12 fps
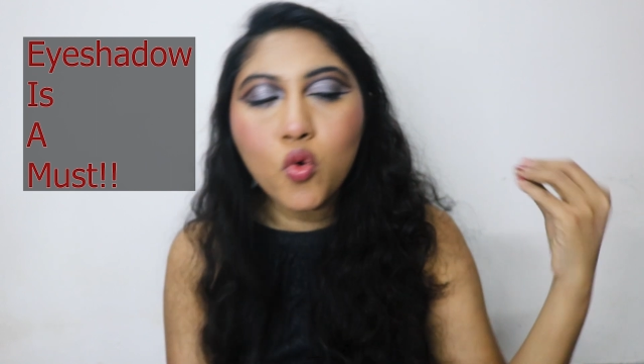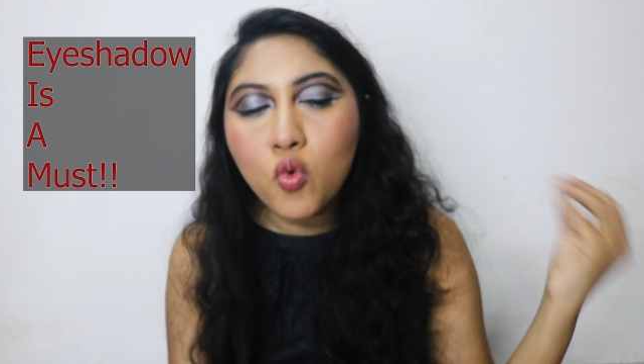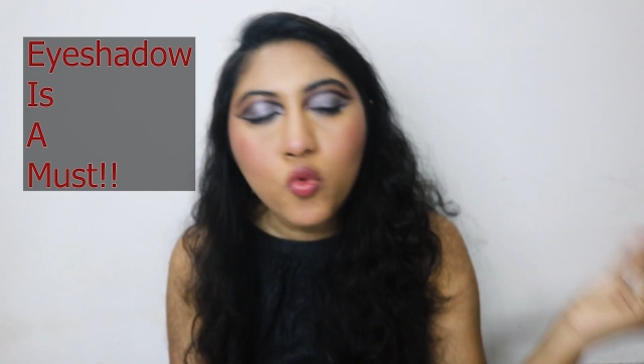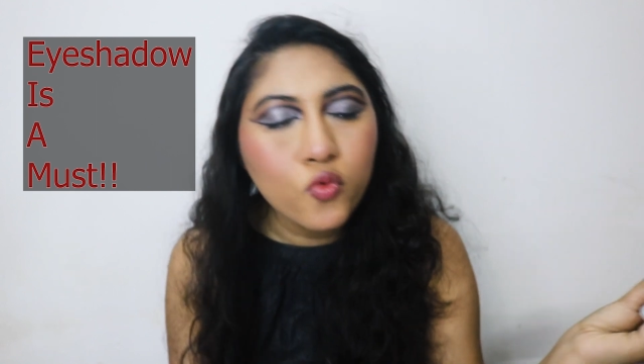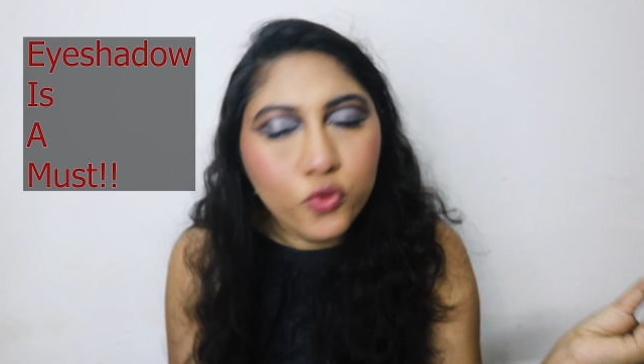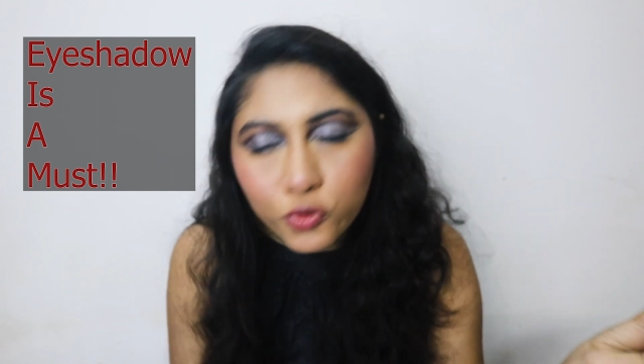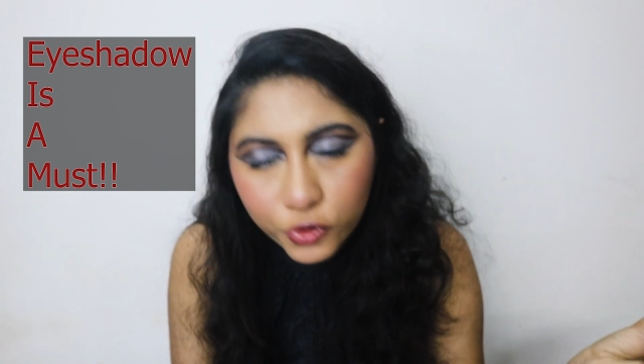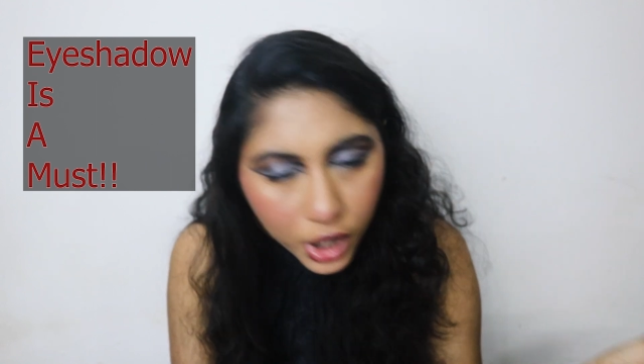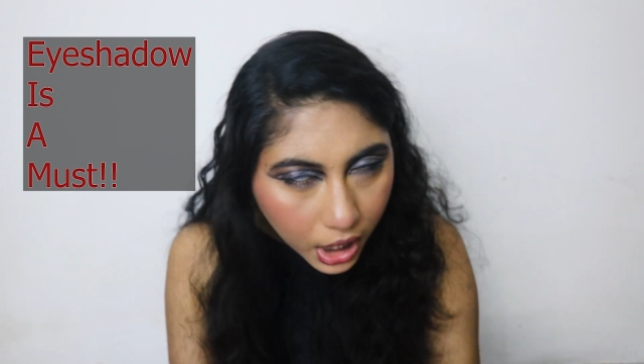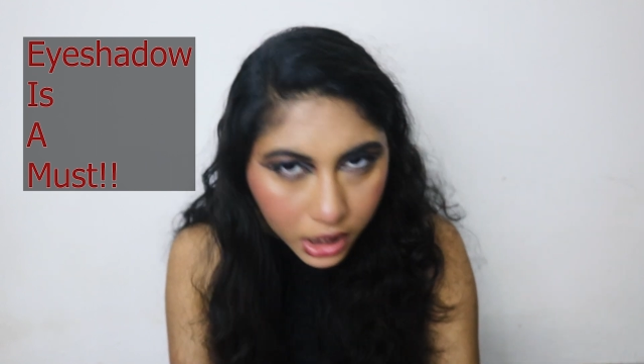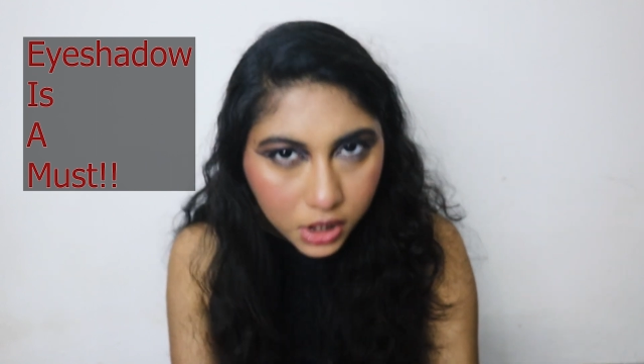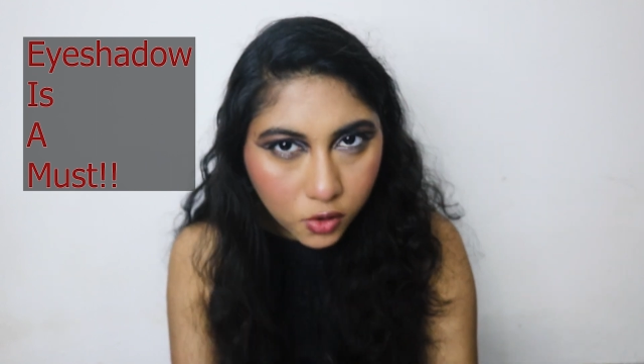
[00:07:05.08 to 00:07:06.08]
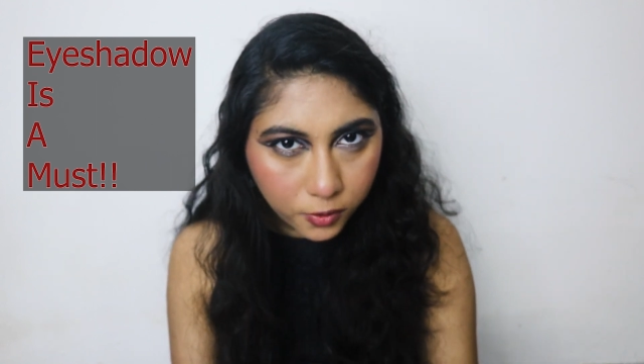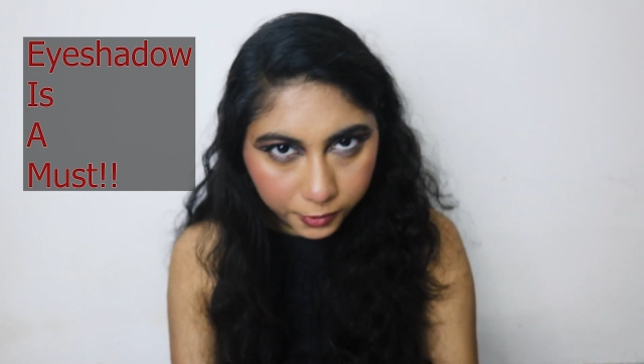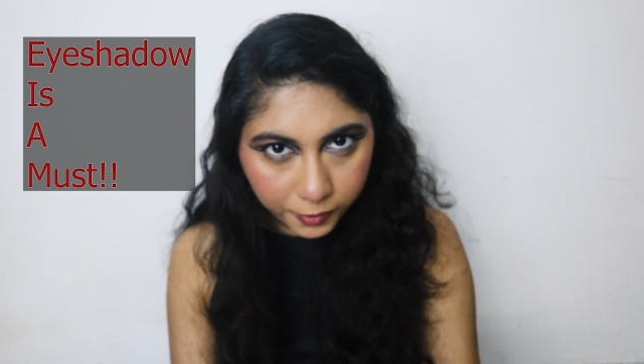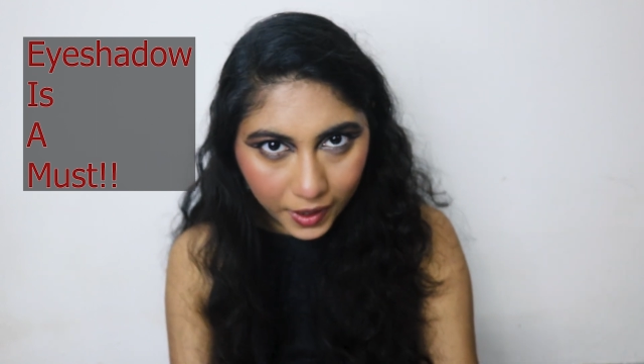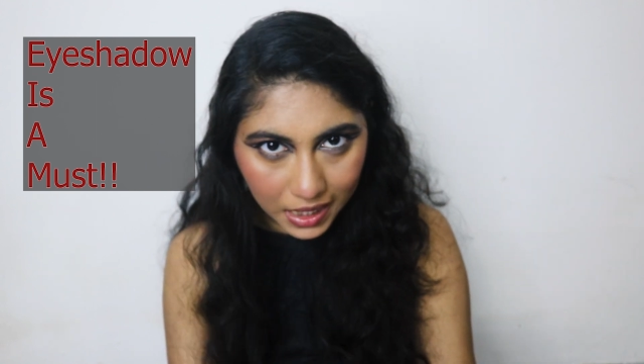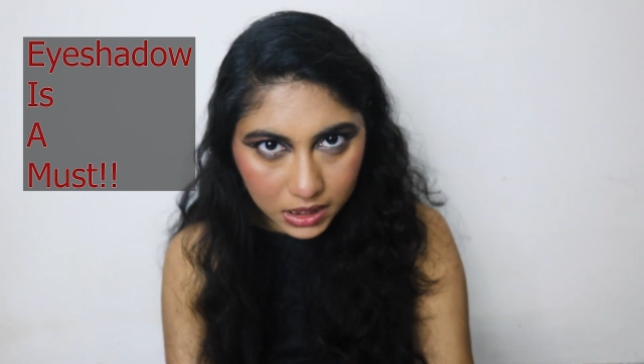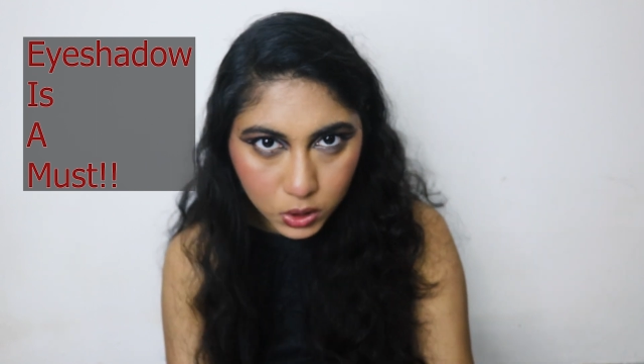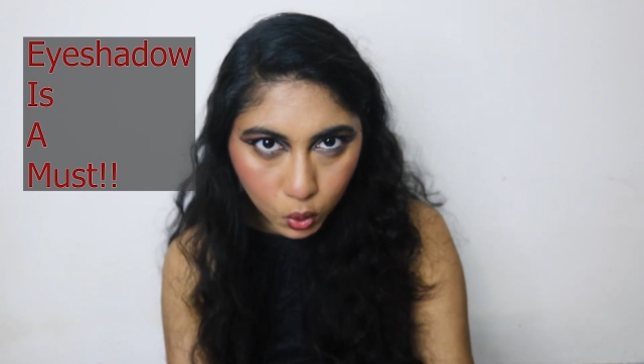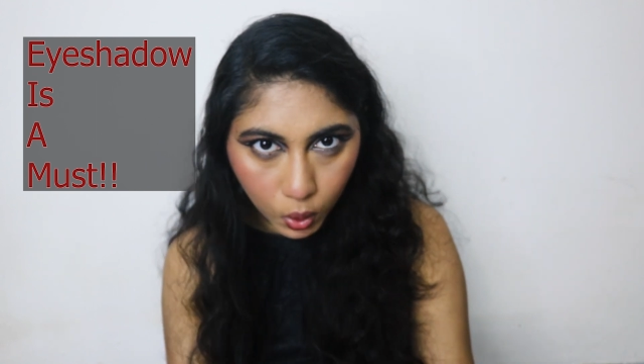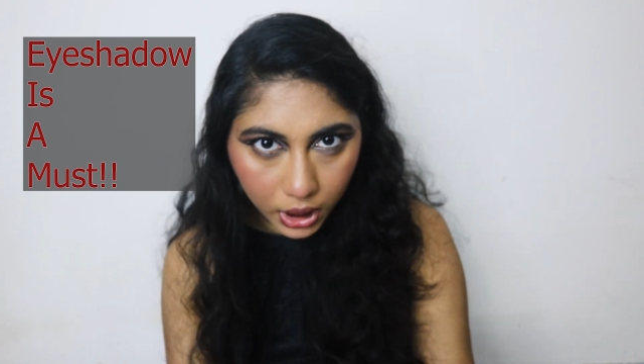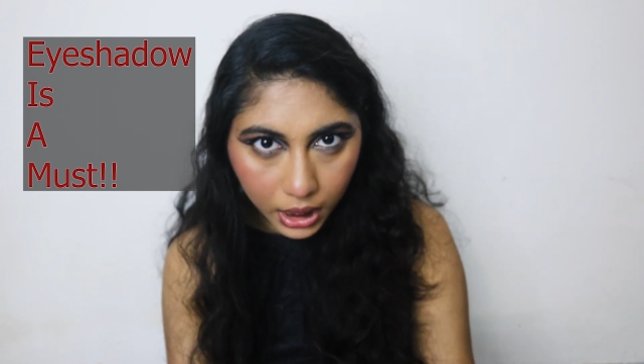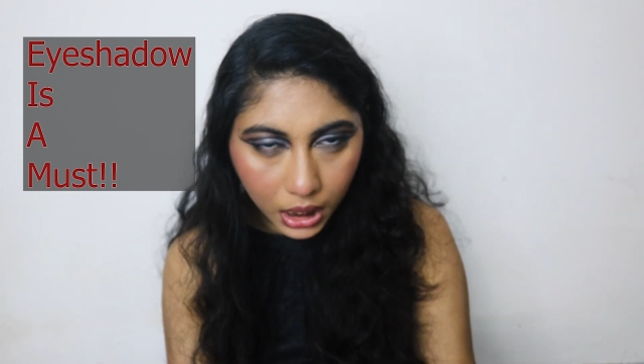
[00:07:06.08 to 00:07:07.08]
oomph in your face,
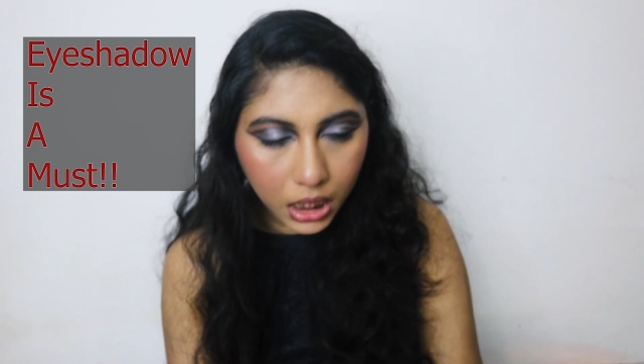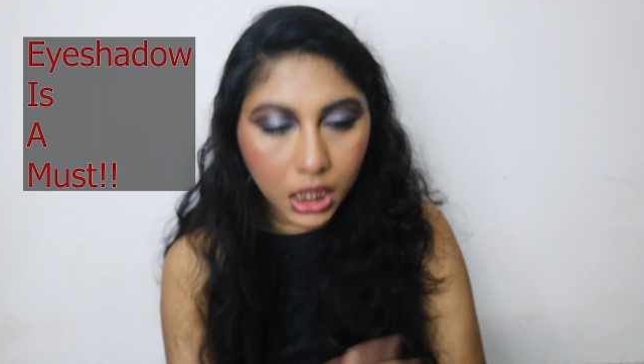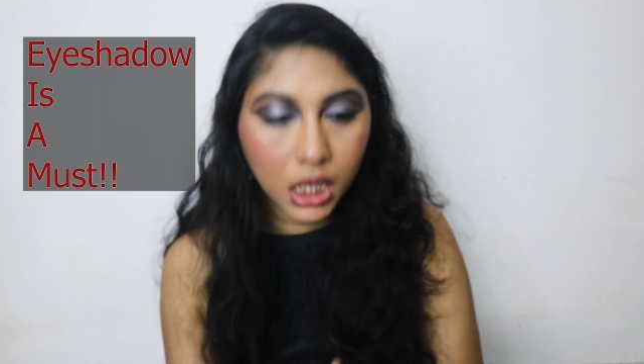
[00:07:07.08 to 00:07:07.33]
okay?